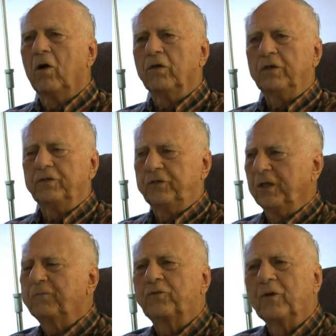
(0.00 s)
these
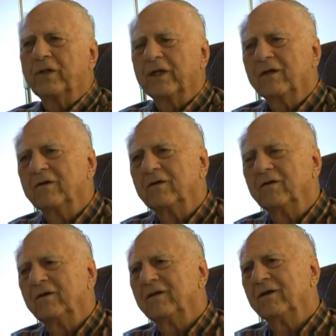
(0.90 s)
ships were there, and
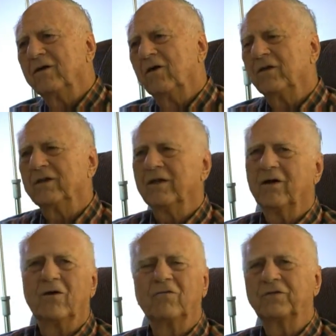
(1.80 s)
all
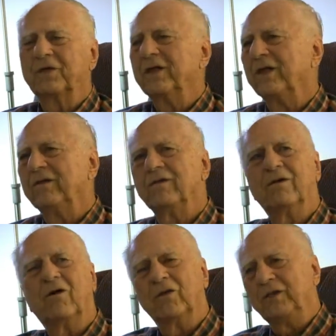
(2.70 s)
of a sudden
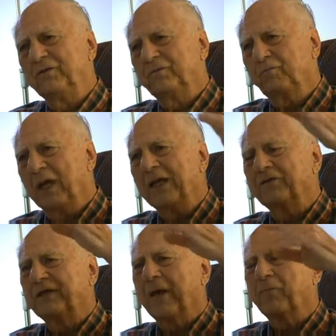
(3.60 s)
all these planes
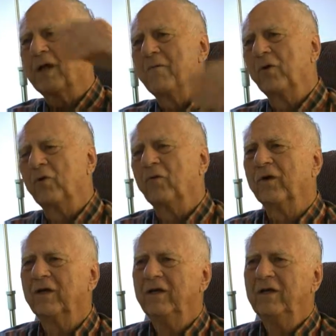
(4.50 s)
kept coming over.